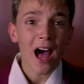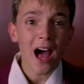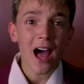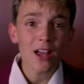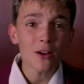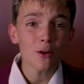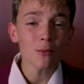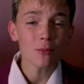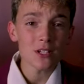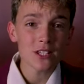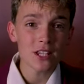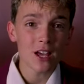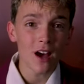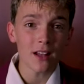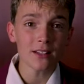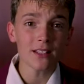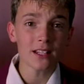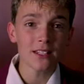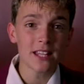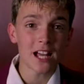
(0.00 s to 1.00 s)
I almost
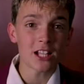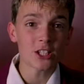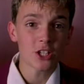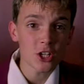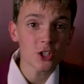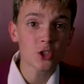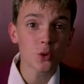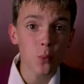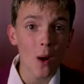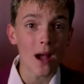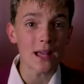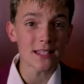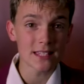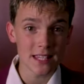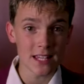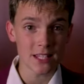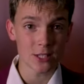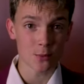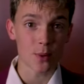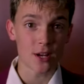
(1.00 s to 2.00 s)
got an detention
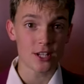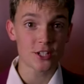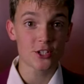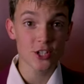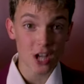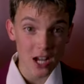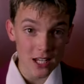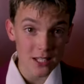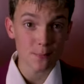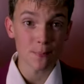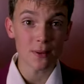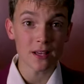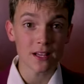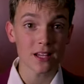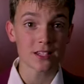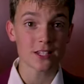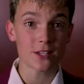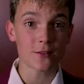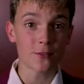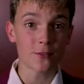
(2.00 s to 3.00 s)
twice this week just because